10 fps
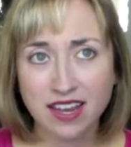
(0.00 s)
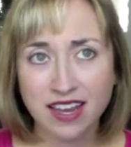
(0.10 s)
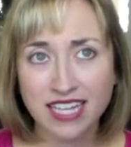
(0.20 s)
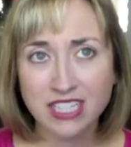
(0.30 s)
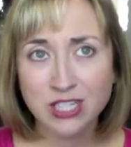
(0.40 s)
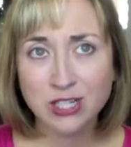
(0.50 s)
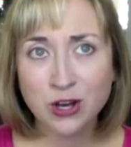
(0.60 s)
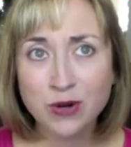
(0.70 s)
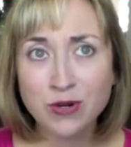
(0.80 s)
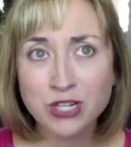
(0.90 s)
it's
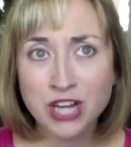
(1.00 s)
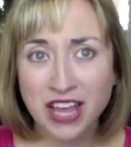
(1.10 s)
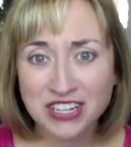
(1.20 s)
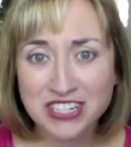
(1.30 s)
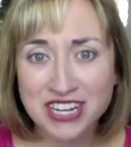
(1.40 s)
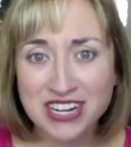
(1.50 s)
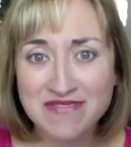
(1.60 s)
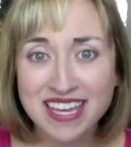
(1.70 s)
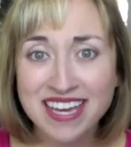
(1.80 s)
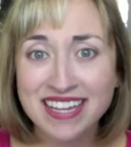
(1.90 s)
so challenging
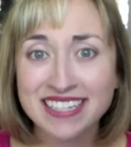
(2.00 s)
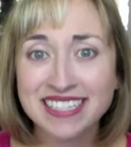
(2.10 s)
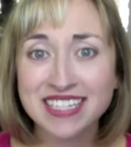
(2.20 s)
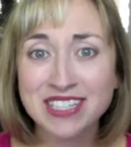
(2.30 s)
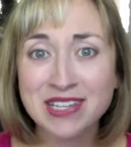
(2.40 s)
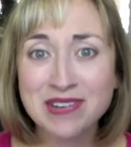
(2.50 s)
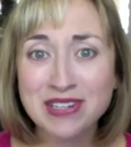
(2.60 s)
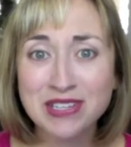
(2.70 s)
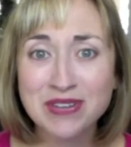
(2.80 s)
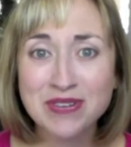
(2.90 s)
because as soon
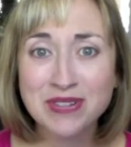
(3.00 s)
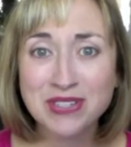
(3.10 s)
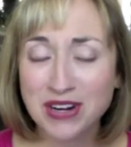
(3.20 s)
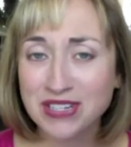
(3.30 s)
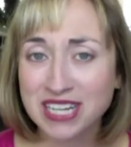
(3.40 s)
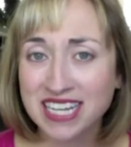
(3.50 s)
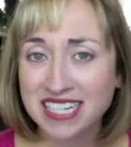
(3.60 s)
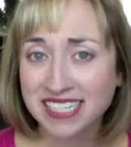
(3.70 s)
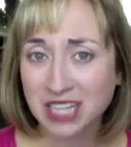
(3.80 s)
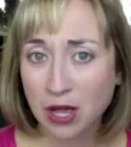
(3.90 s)
as you start to get
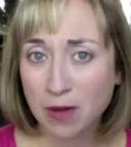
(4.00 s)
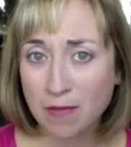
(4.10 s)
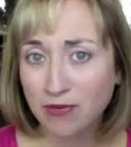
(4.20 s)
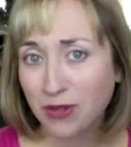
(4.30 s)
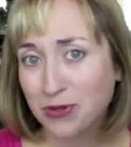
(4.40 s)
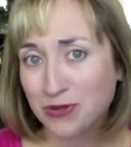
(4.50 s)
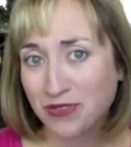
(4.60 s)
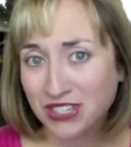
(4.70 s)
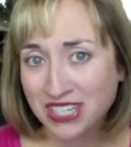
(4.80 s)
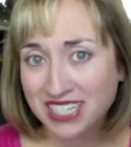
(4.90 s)
some of those
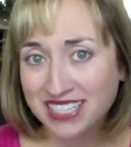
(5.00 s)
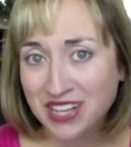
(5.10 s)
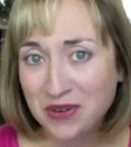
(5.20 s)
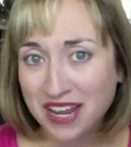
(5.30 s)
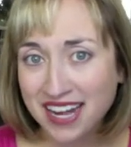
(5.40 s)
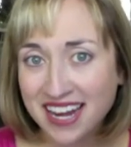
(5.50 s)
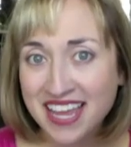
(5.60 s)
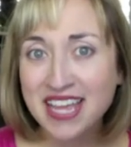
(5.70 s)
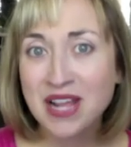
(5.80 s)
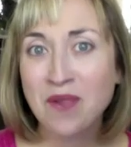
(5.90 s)
verses going,
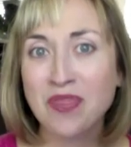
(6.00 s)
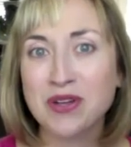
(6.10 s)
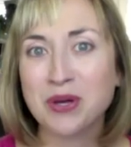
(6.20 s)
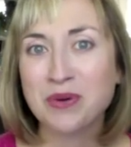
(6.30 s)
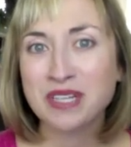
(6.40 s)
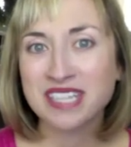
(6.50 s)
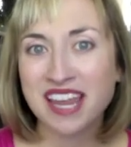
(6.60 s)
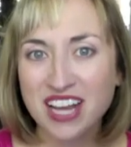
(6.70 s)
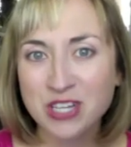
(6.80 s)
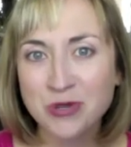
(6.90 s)
there's always that
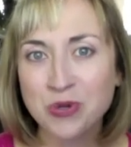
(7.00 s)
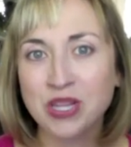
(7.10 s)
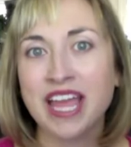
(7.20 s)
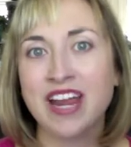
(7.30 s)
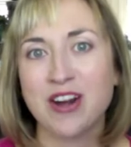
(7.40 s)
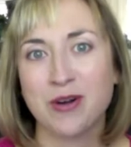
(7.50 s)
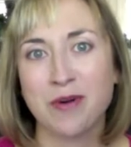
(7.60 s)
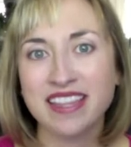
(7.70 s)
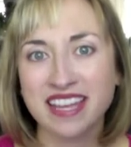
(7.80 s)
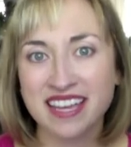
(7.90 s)
extra layer,
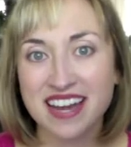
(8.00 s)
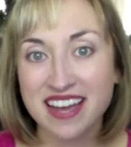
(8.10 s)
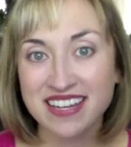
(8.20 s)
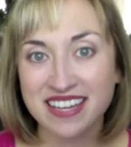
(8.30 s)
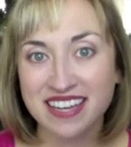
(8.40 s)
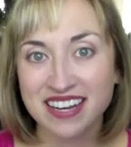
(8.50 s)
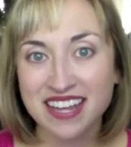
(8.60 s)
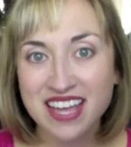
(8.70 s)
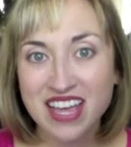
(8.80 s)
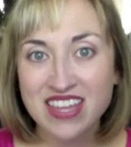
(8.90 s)
right? Like an onion,
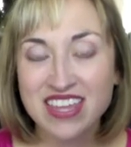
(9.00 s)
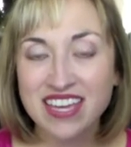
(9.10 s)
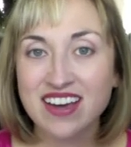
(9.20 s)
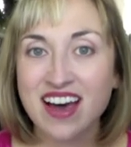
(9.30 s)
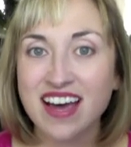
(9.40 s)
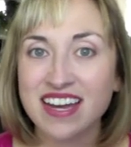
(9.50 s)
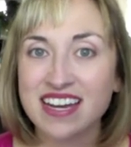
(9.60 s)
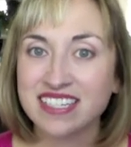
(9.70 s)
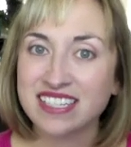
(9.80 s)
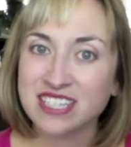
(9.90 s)
that God
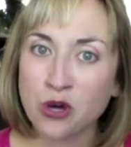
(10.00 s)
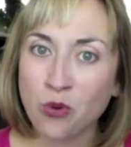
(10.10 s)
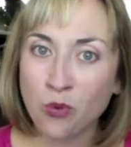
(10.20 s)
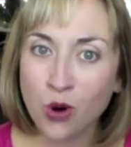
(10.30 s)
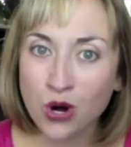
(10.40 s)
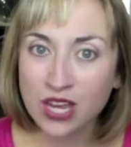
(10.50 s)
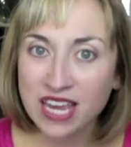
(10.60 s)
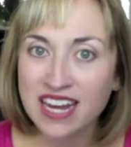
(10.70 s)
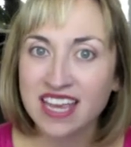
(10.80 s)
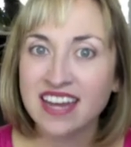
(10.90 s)
is still
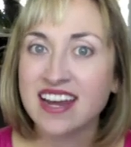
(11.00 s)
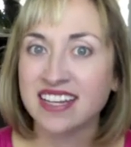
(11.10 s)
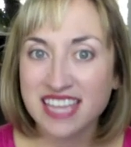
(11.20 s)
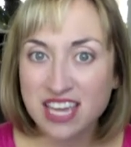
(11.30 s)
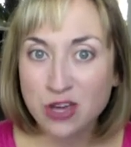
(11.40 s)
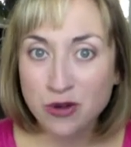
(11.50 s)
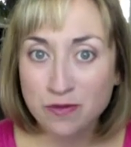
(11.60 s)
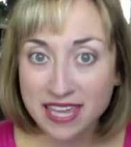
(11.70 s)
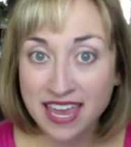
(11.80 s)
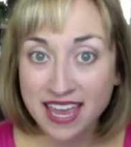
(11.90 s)
working in us. He who
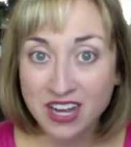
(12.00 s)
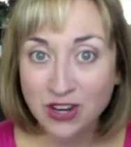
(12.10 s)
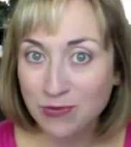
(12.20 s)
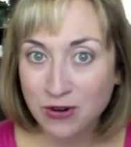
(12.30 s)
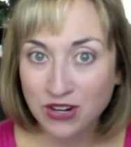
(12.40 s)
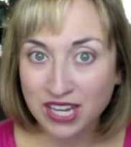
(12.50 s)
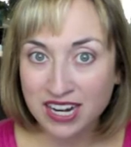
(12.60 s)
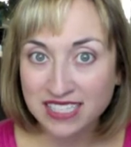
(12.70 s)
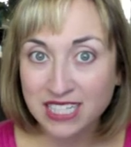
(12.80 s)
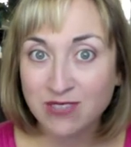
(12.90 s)
began a good work in
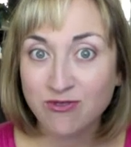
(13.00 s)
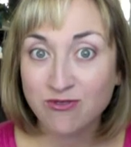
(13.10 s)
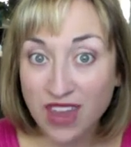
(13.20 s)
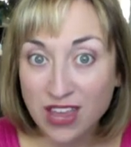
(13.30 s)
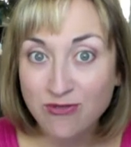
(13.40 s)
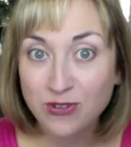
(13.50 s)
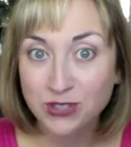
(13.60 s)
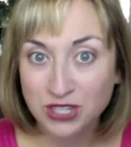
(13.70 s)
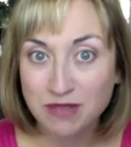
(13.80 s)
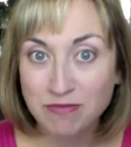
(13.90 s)
us is faithful
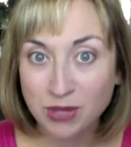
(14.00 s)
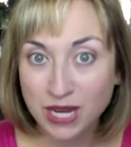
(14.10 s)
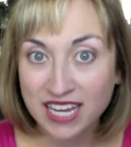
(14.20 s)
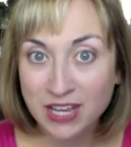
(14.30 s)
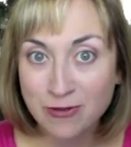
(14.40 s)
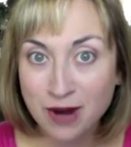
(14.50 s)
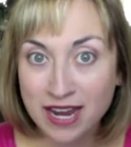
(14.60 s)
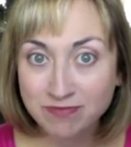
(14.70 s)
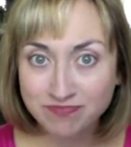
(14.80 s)
to complete it, right?